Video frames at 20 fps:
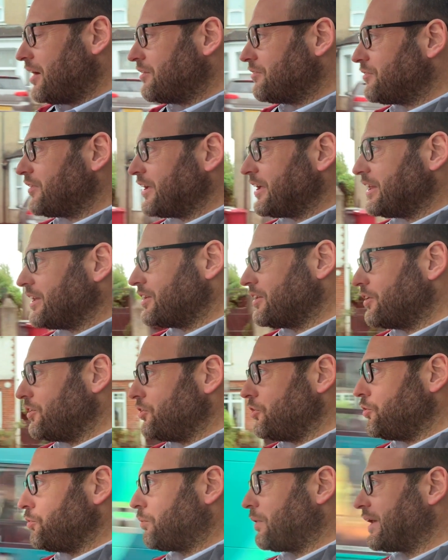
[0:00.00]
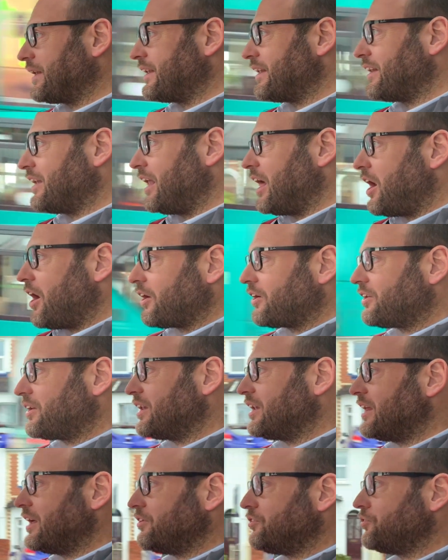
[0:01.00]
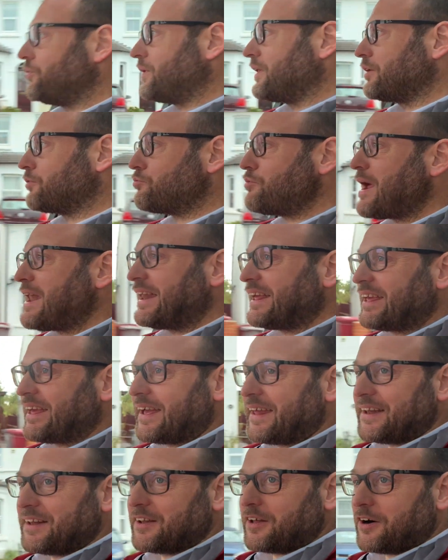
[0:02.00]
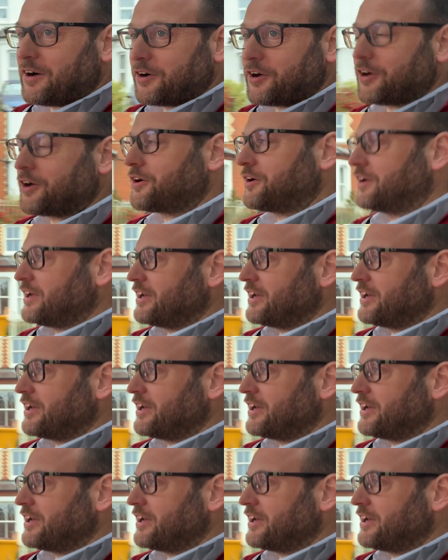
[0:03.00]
the new one, the lager that they're doing, the Renegade Lager.